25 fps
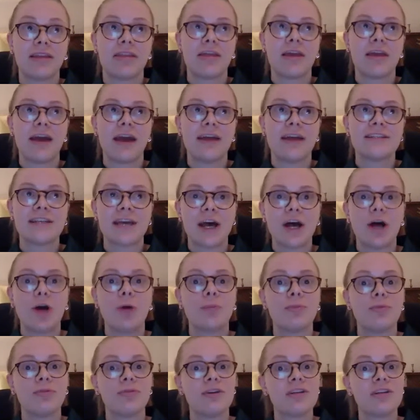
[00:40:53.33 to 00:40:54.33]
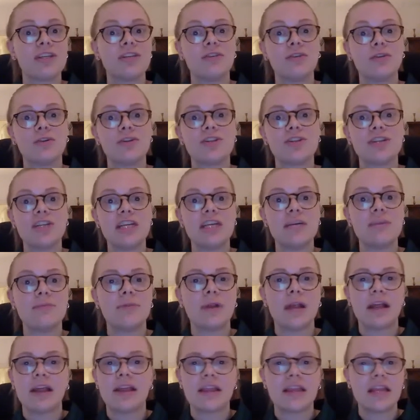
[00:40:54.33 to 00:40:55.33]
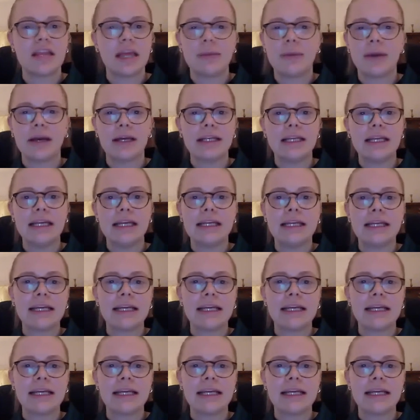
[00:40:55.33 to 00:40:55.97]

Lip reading: there to help the rest of your team with anything they might need.